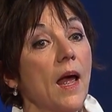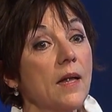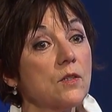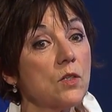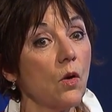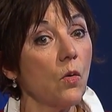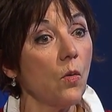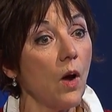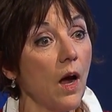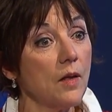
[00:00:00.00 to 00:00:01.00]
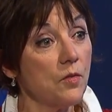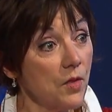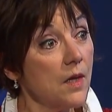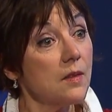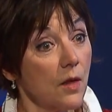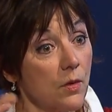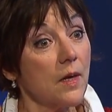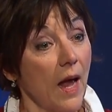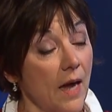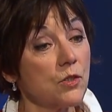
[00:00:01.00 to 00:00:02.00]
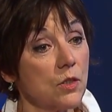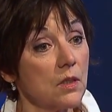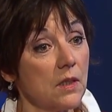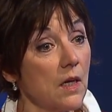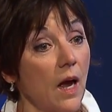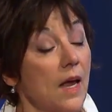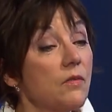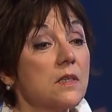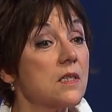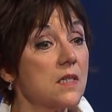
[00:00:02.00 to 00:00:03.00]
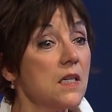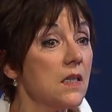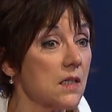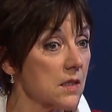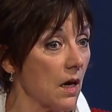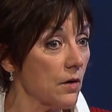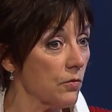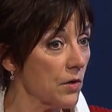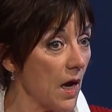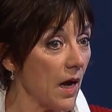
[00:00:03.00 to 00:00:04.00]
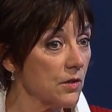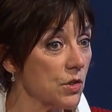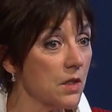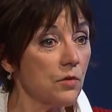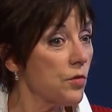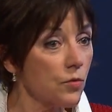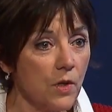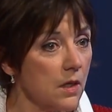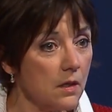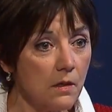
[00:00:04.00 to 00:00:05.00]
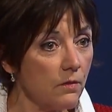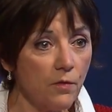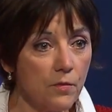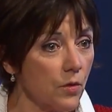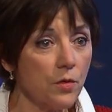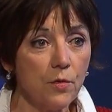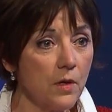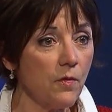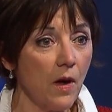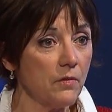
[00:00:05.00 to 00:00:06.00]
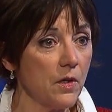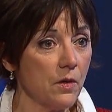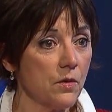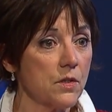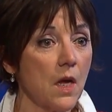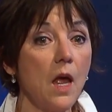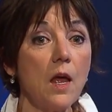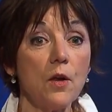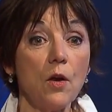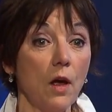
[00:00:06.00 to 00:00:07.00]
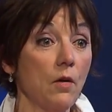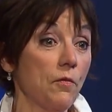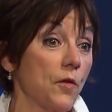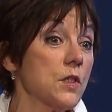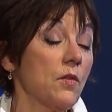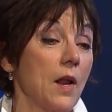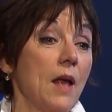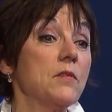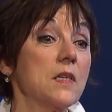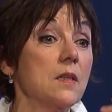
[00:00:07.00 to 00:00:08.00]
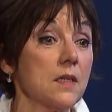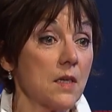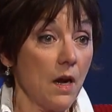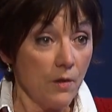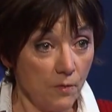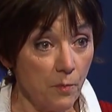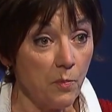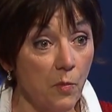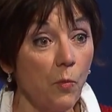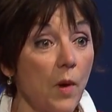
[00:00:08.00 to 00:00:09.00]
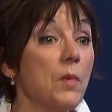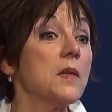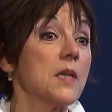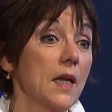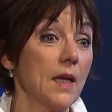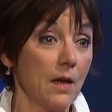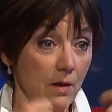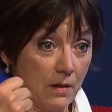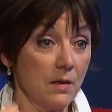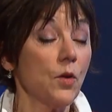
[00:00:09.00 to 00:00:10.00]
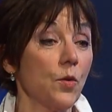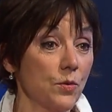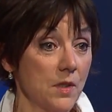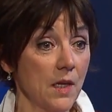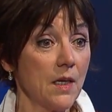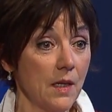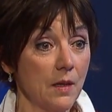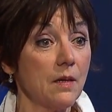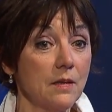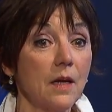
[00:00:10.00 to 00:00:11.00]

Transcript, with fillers: And so I think there actually, I haven't seen this kind of reaction in thirty or thirty-five years. Uh, first of all, I haven't seen this kind of women taking, you know, taking...